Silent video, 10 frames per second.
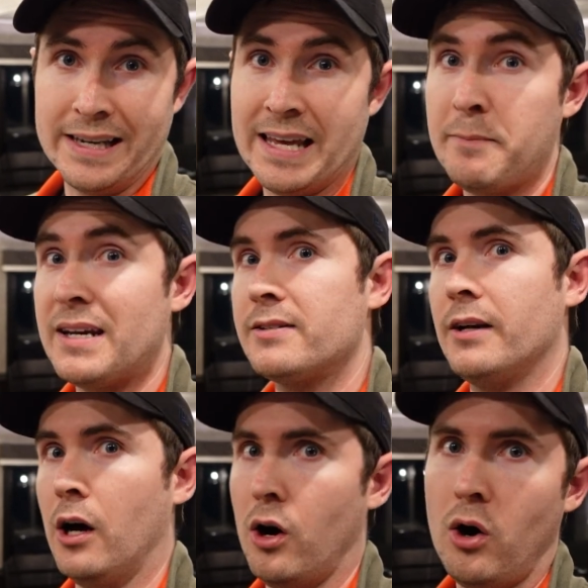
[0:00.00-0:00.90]
And that makes
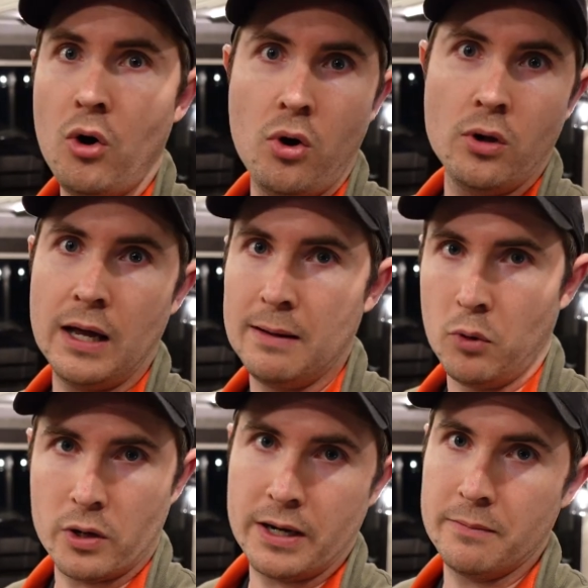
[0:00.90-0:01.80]
it a whole lot
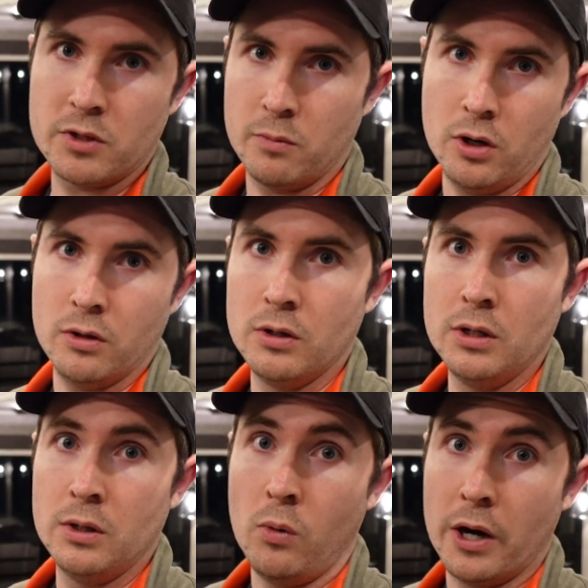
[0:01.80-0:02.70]
more comfortable
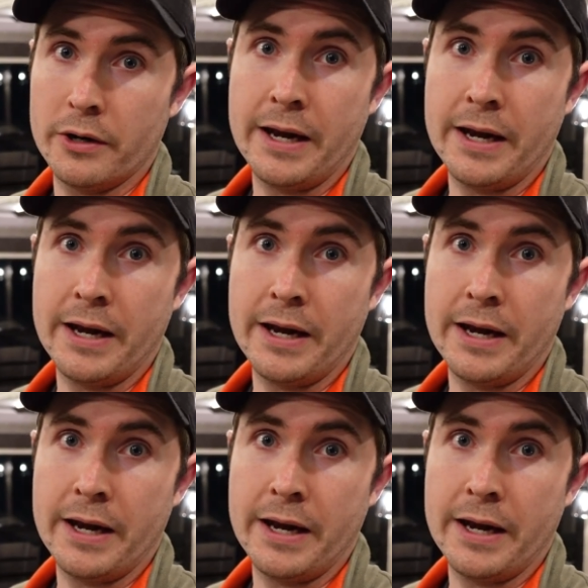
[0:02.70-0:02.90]
while you're